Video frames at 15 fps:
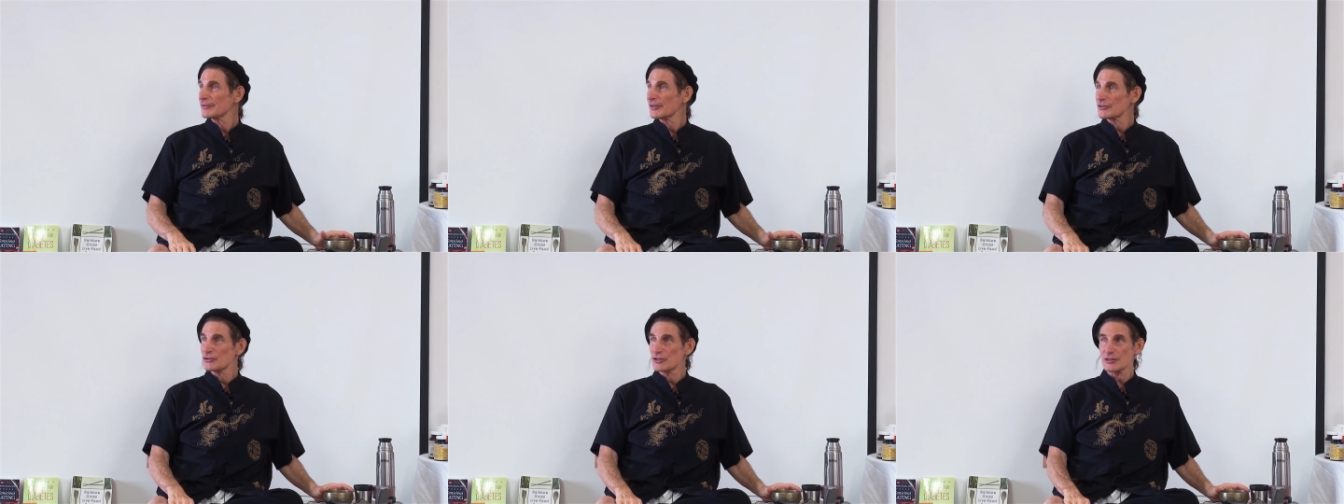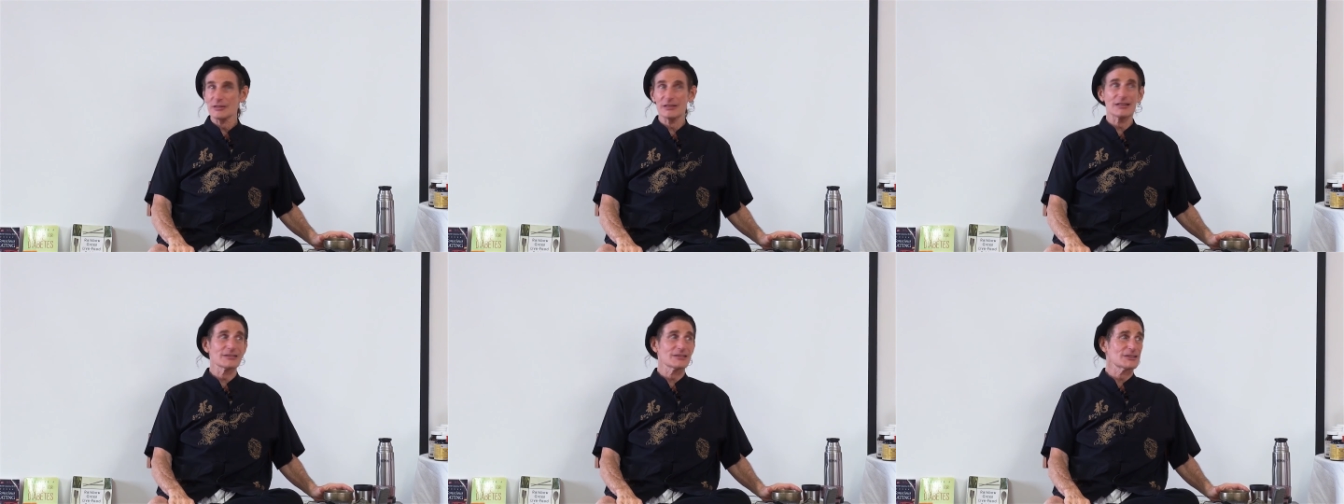But just
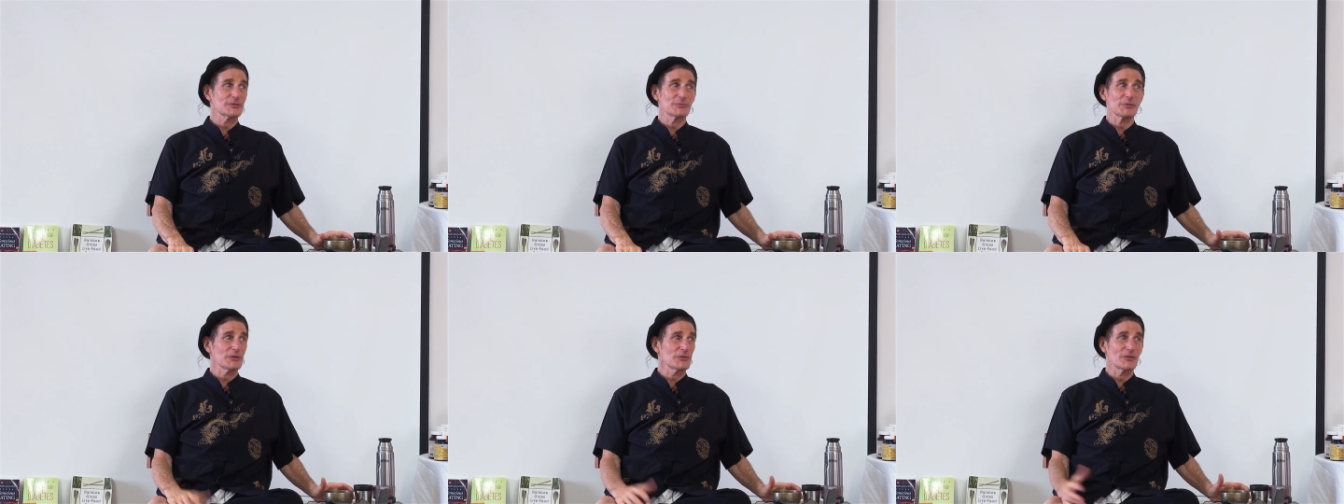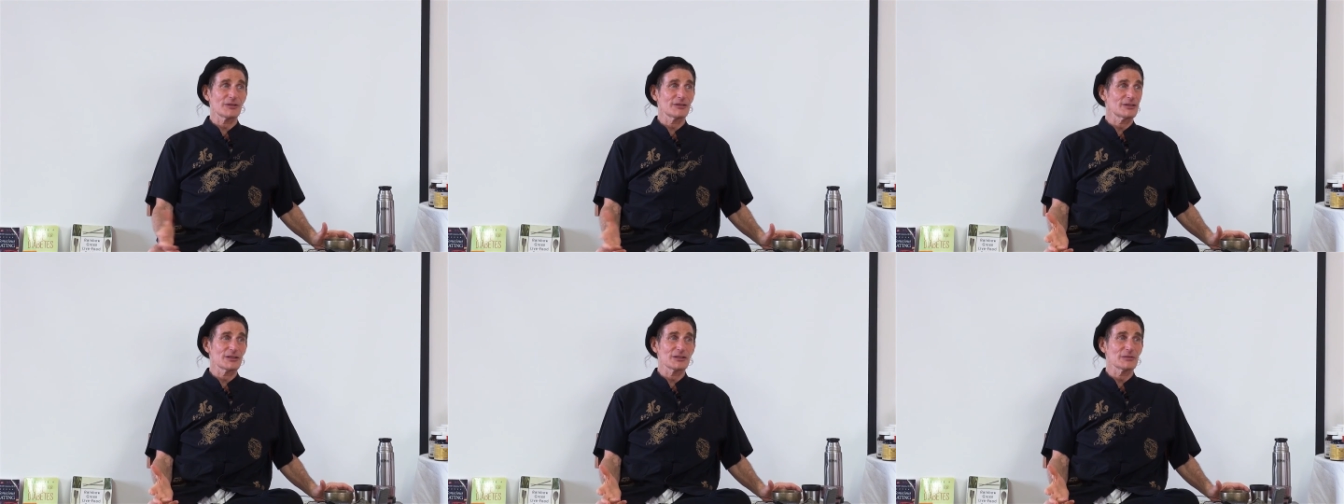because it's spring
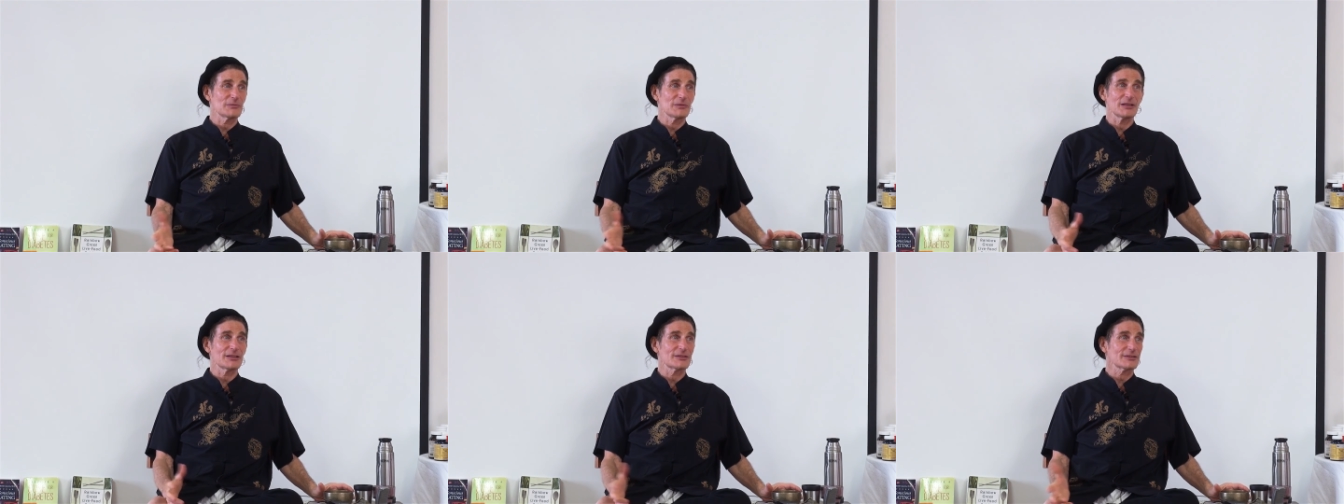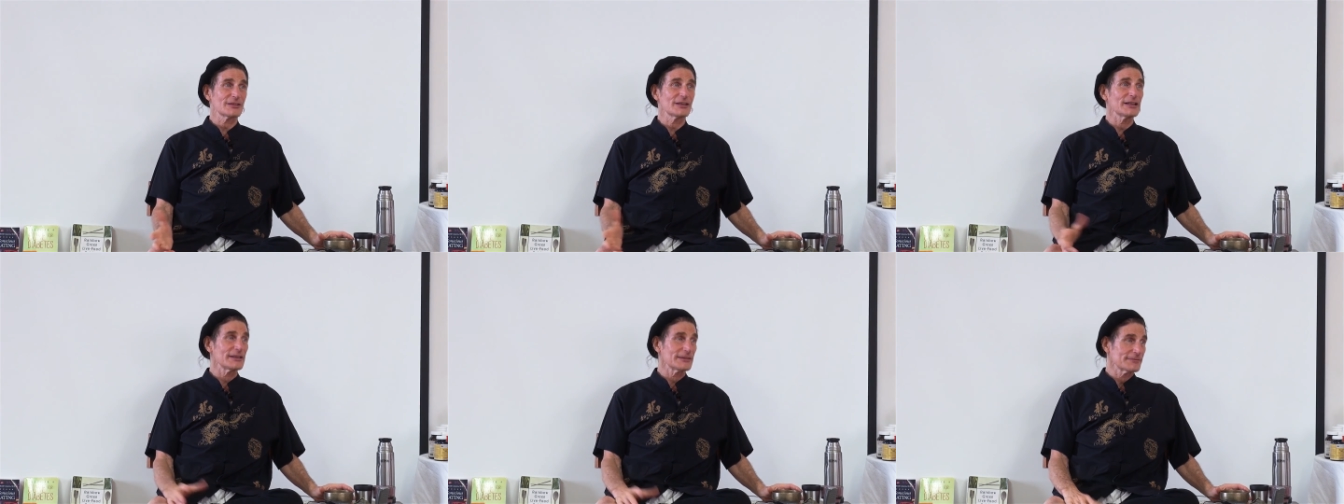water doesn't mean it's
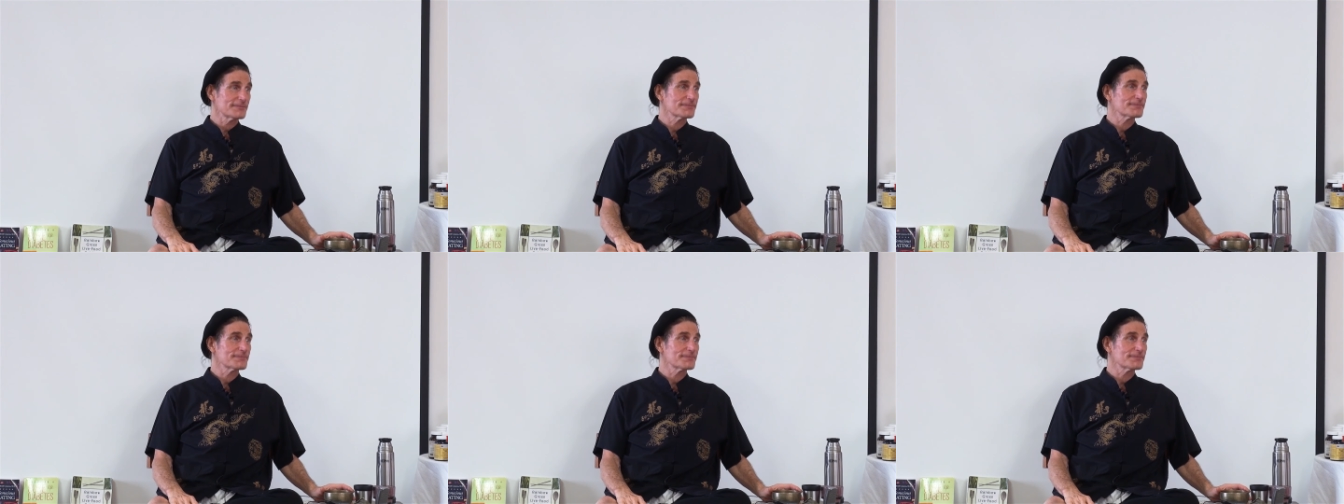clean.